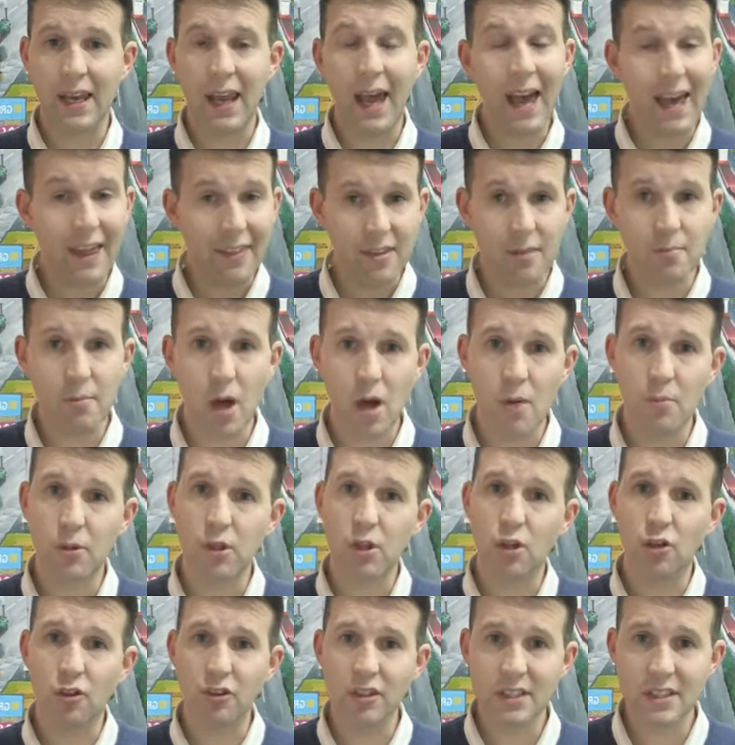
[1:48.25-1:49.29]
at the moment
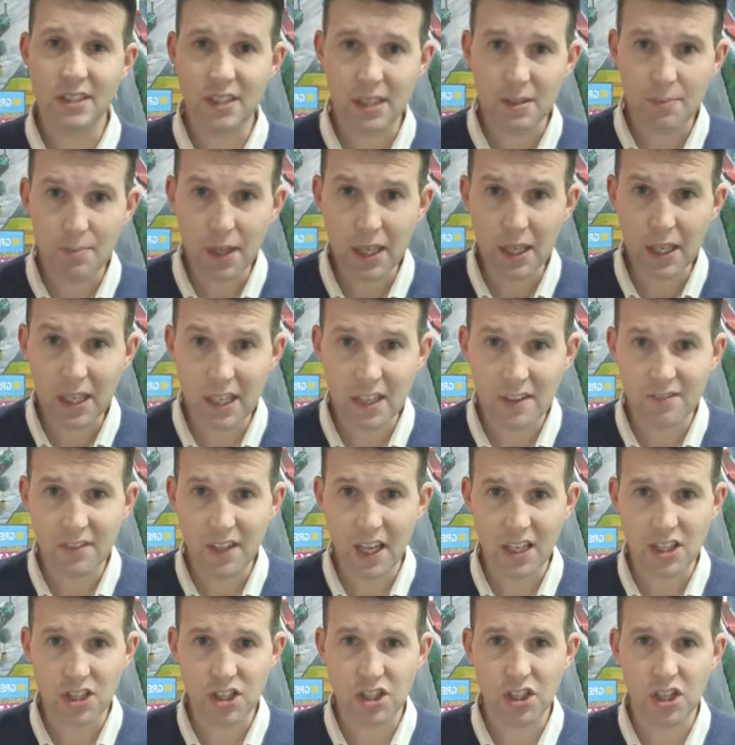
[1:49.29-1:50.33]
or into the beginning of
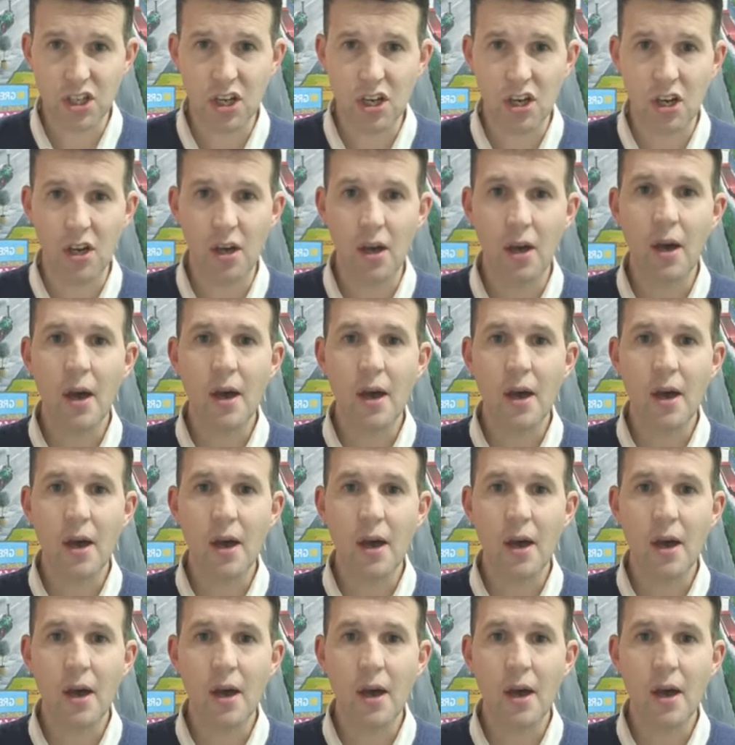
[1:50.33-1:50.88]
next year,